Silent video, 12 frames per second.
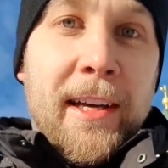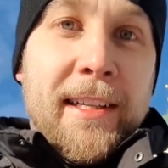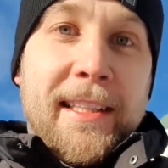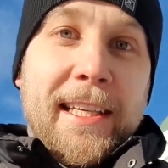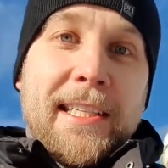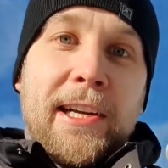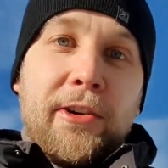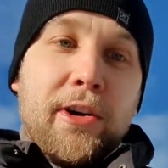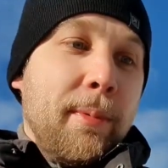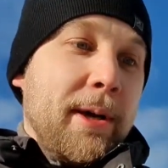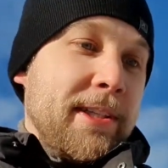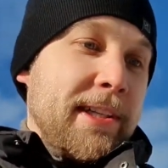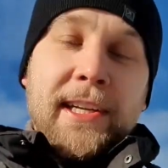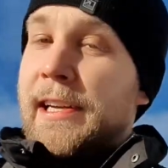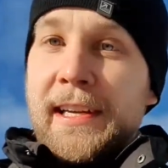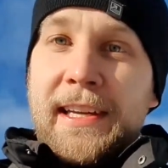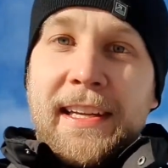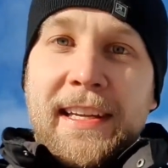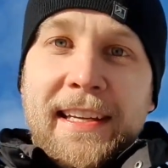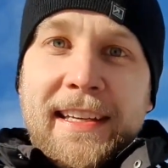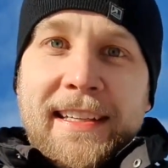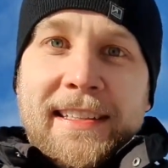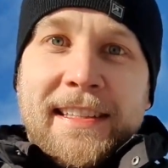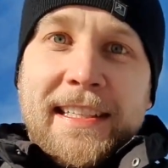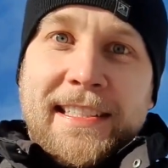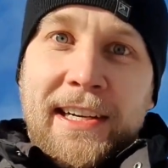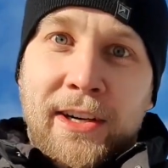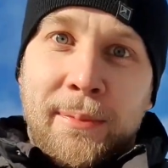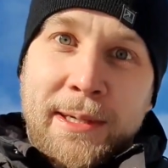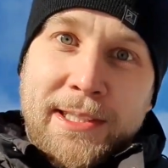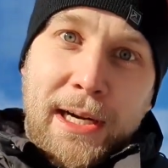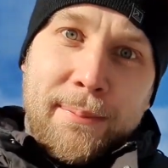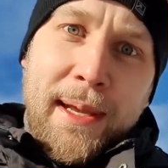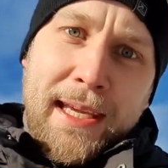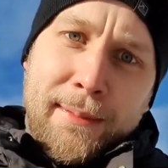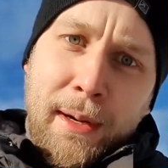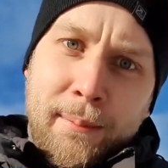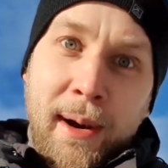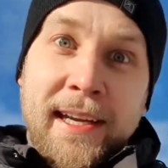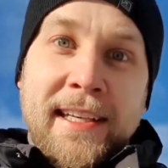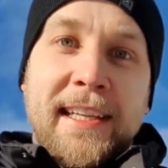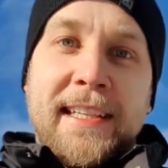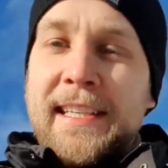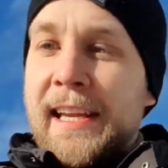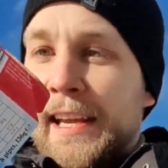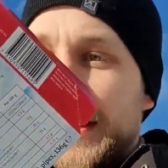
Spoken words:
These aromas. These aromas are making my mind dizzy.